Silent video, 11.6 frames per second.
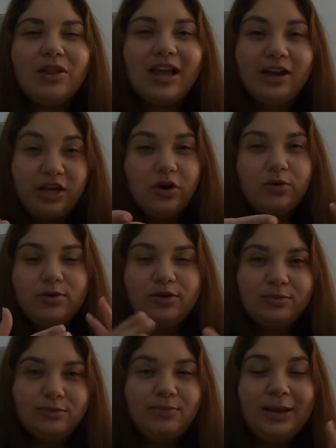where like, you know,
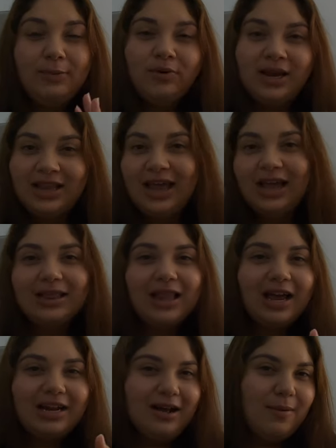people can like
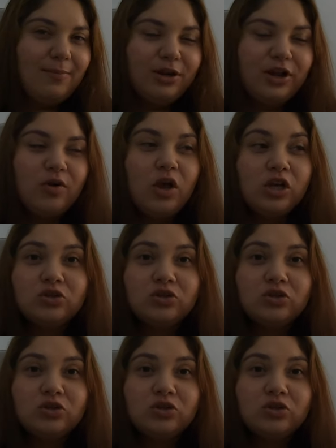line up, you know?